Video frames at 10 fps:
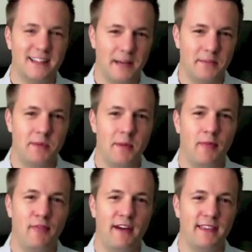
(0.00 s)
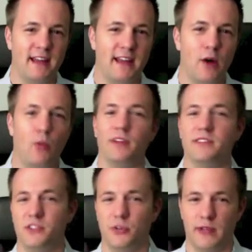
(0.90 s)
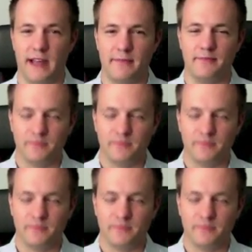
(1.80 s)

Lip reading: of times people find that out when it's too late.